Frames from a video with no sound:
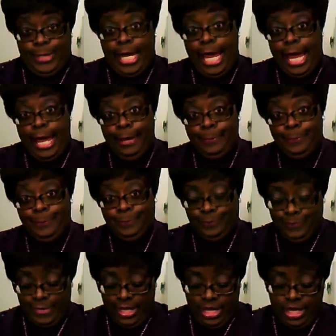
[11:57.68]
Okay?
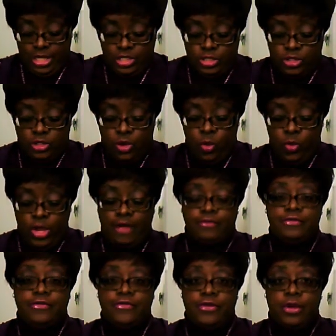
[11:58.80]
So we
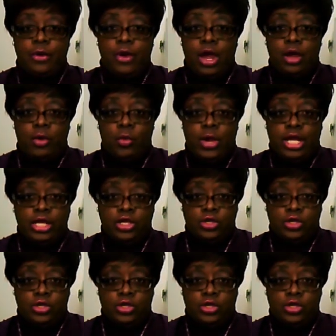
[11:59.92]
have to figure out a way to